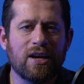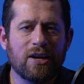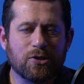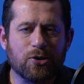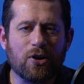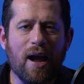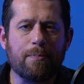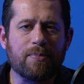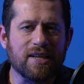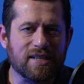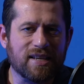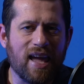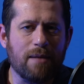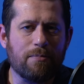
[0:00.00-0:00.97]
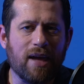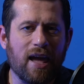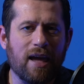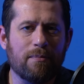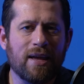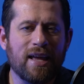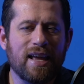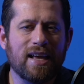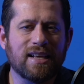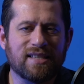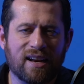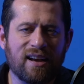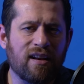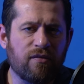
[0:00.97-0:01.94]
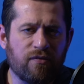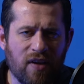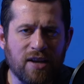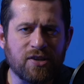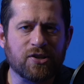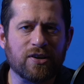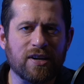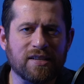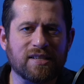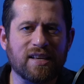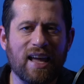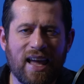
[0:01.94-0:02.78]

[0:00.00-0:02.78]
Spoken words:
Trapped Escape Game is an adventurous